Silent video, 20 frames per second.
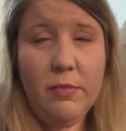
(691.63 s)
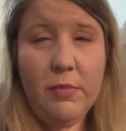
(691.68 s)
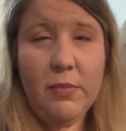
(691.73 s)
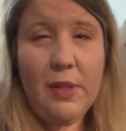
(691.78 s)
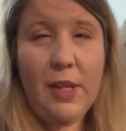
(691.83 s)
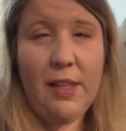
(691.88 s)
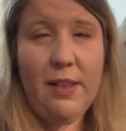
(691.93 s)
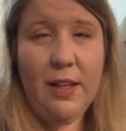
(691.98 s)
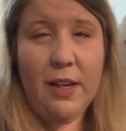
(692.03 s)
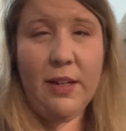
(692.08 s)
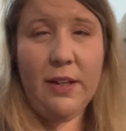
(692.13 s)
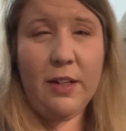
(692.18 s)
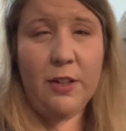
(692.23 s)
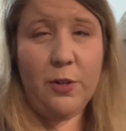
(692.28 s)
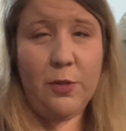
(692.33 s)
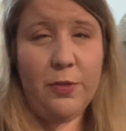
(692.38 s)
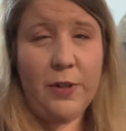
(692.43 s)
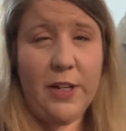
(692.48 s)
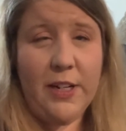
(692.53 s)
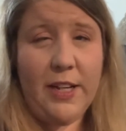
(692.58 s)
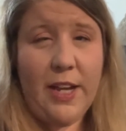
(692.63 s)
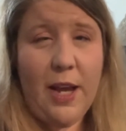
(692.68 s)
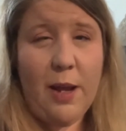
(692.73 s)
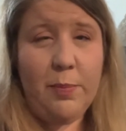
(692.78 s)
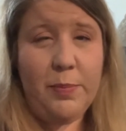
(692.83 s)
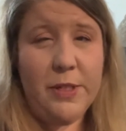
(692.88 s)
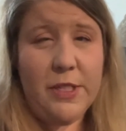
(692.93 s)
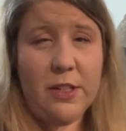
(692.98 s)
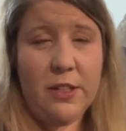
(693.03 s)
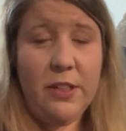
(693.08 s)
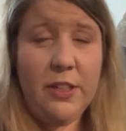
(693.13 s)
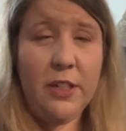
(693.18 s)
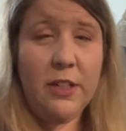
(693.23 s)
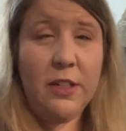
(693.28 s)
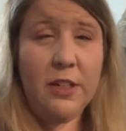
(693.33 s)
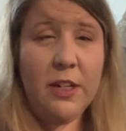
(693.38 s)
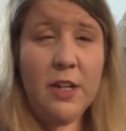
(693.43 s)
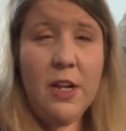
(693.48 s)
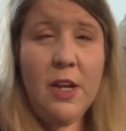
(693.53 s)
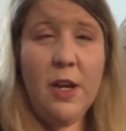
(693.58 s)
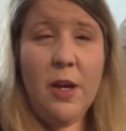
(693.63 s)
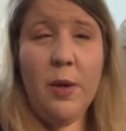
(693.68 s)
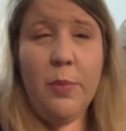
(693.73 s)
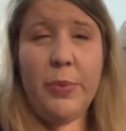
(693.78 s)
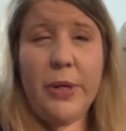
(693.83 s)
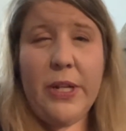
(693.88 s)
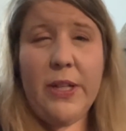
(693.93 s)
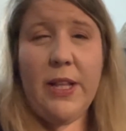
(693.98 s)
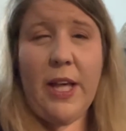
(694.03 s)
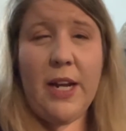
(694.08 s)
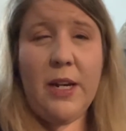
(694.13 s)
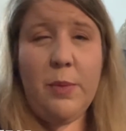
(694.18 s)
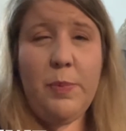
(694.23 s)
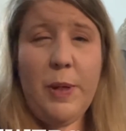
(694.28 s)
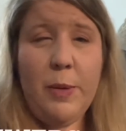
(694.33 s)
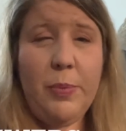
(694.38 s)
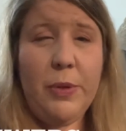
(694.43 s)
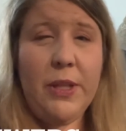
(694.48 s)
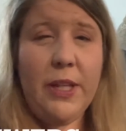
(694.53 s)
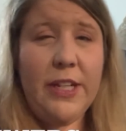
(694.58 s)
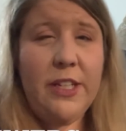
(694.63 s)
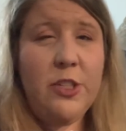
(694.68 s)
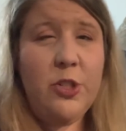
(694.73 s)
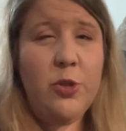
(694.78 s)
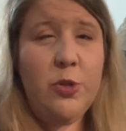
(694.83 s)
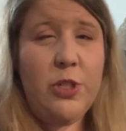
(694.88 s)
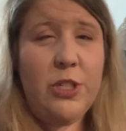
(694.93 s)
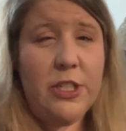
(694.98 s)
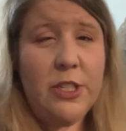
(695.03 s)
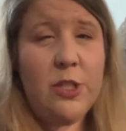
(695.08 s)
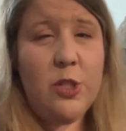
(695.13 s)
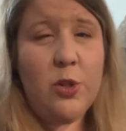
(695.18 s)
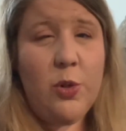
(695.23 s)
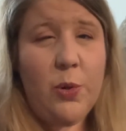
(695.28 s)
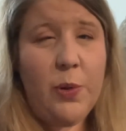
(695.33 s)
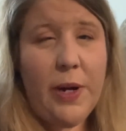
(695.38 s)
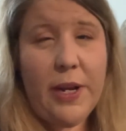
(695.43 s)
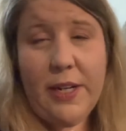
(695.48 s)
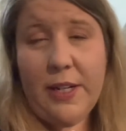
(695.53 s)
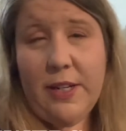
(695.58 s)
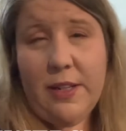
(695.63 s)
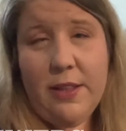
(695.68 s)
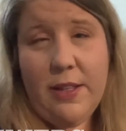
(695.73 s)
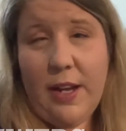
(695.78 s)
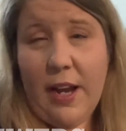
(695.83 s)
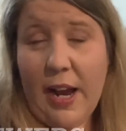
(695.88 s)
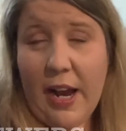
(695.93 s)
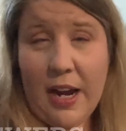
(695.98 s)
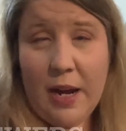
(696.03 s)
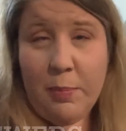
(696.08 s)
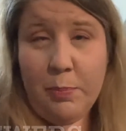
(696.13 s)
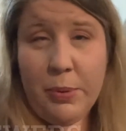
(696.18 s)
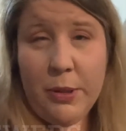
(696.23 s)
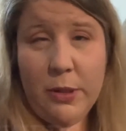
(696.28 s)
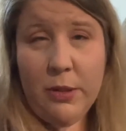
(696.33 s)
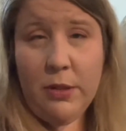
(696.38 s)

Necrophonic app is clear, but a lot of people like to discredit the app.